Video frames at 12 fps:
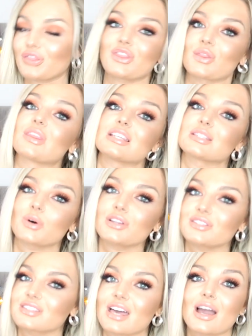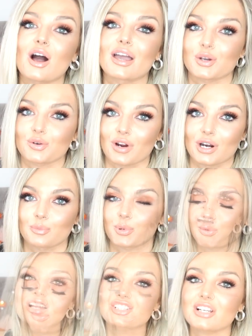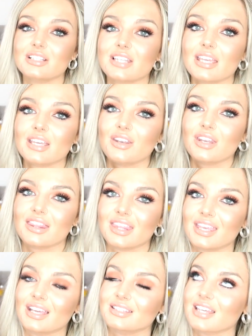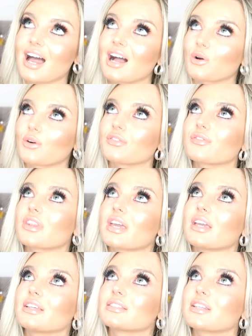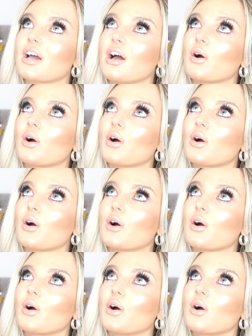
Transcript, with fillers: than these ones they are incredible I've actually taken the tag off of these